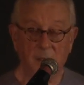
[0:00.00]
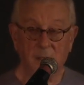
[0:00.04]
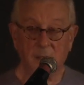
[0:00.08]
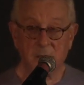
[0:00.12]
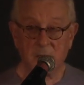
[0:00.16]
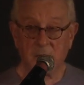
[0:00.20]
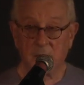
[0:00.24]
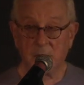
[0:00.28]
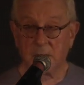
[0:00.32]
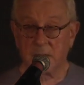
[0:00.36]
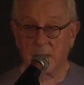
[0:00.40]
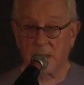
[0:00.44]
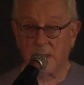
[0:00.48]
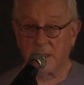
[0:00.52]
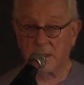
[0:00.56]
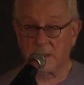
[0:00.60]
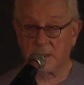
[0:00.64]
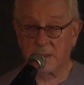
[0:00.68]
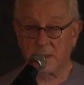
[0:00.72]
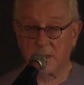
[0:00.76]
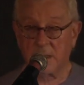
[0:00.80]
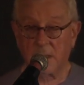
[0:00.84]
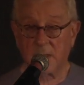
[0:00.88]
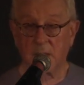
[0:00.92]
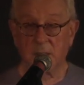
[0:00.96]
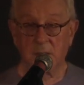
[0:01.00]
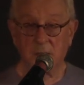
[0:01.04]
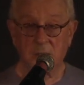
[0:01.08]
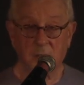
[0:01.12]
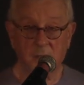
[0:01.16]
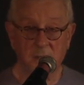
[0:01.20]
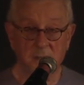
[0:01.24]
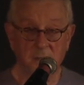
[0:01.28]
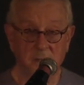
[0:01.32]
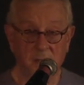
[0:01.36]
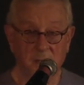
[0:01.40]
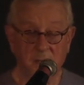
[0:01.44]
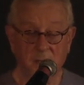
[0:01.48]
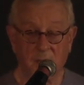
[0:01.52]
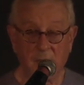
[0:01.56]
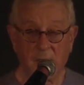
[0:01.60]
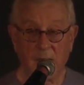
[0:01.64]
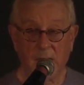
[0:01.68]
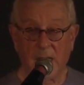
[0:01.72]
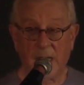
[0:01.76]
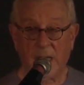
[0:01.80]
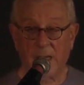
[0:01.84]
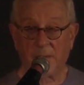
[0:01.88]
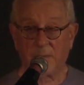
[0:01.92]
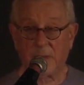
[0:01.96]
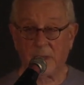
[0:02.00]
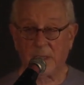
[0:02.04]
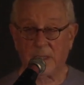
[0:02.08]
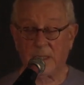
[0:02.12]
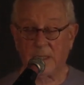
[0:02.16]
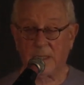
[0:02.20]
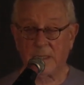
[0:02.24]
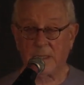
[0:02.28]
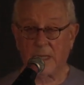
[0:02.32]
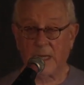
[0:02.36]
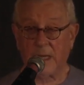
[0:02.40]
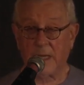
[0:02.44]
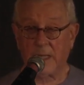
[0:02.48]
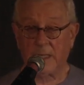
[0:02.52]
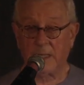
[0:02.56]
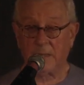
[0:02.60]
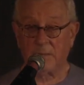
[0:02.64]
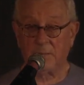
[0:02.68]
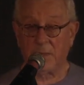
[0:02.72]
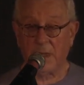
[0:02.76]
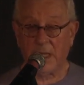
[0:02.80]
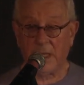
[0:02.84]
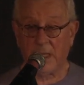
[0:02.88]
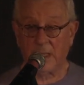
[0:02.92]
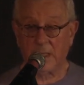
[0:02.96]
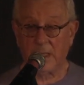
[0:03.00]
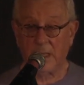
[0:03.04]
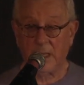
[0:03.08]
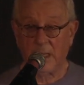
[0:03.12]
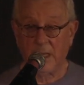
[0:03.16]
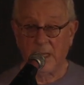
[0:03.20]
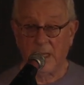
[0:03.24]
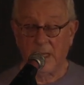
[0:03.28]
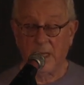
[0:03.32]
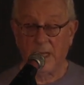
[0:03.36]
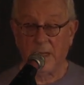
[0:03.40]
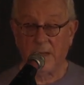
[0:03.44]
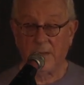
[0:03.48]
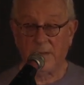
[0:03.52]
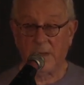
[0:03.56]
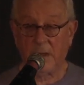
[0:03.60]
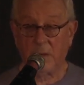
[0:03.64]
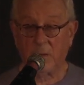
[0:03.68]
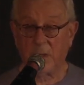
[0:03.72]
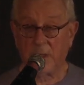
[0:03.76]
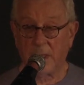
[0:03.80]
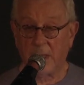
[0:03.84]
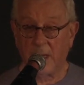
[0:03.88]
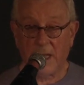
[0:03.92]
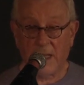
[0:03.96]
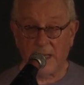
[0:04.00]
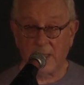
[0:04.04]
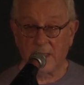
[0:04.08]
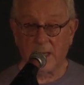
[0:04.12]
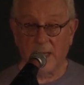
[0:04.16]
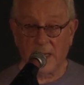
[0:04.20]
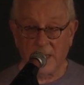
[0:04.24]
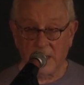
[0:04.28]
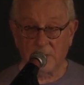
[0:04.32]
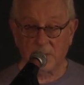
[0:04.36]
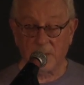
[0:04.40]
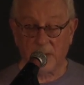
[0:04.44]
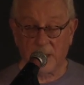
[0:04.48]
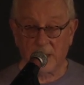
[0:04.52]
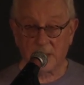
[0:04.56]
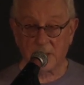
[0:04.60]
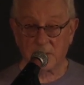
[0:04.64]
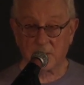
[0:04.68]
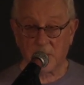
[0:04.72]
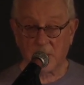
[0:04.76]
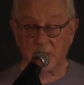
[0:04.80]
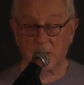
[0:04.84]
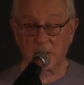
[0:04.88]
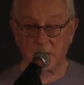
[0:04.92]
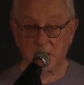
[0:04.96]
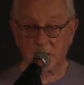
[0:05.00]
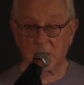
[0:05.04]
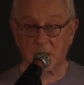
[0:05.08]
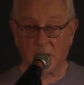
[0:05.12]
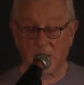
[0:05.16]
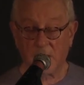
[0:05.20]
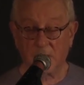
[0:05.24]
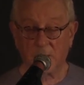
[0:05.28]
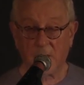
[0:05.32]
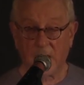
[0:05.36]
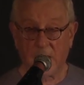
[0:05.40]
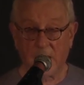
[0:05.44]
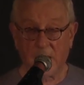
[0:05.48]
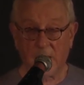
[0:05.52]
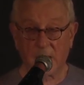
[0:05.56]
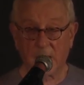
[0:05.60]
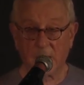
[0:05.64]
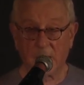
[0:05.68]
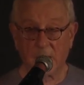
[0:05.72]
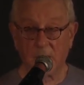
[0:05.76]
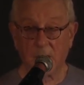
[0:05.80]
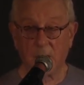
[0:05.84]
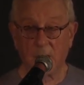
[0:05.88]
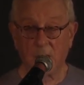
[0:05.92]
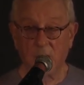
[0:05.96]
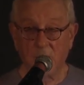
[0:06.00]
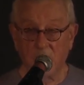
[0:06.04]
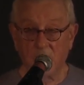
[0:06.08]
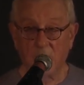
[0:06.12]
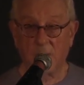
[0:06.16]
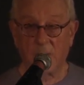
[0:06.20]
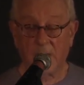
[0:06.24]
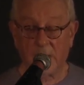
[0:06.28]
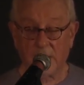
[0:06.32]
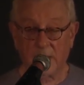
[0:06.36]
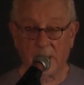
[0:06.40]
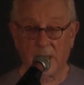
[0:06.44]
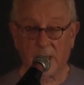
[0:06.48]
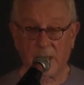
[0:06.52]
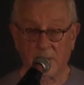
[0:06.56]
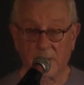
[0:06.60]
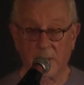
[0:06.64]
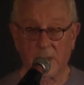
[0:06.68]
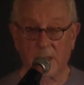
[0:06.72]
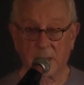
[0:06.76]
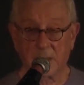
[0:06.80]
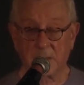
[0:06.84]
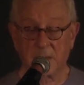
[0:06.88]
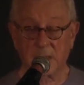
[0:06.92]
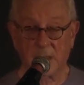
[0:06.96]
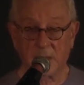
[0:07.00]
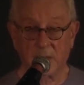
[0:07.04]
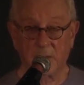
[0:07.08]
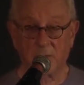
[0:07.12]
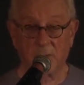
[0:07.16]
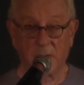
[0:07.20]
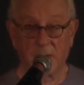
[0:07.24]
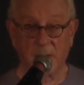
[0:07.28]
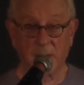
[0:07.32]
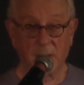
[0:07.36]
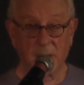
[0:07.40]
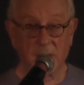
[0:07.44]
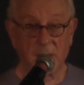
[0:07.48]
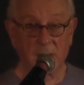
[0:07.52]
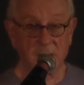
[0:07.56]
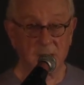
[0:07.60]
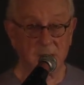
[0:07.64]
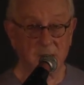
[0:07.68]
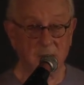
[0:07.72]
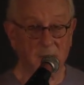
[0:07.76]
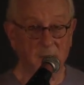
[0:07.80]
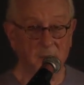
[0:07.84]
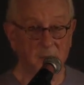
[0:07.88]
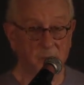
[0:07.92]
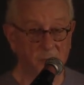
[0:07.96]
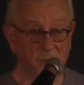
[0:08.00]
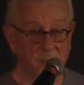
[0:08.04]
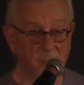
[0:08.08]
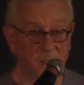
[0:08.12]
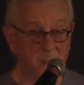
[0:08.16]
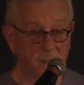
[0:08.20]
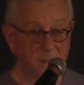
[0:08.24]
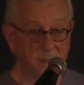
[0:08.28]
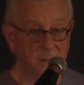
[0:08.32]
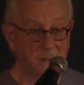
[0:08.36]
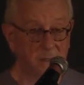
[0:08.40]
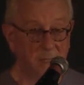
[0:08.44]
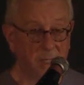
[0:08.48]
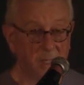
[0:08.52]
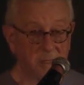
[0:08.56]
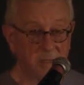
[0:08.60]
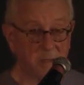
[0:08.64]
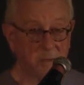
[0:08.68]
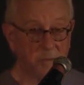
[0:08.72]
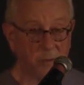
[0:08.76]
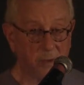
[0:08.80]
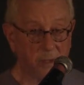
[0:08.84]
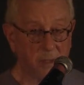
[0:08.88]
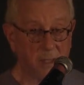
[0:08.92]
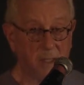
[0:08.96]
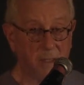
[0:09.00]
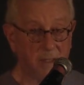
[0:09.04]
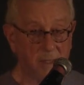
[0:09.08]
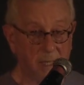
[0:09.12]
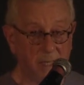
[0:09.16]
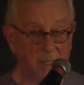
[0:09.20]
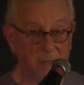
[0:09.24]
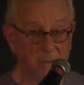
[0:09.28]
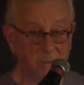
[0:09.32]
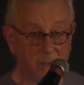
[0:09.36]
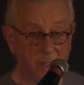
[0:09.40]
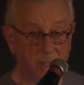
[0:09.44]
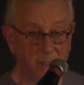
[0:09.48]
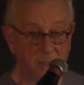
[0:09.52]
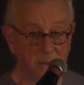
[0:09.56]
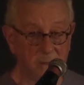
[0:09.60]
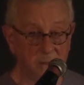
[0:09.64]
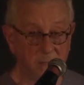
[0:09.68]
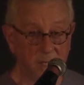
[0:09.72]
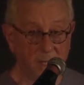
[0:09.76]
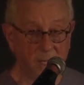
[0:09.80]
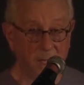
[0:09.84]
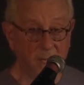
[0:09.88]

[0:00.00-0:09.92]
these incidents didn't just happen at night in bed. They were not nightmares because John Mack knew about nightmares. He had written a celebrated textbook on nightmares.